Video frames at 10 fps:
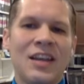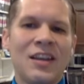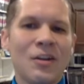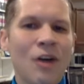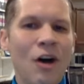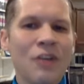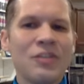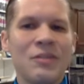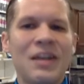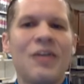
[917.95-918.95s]
There are
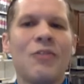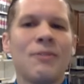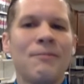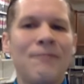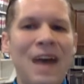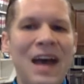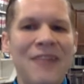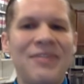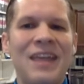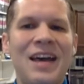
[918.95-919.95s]
also now over
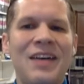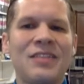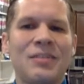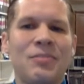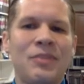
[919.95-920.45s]
5,000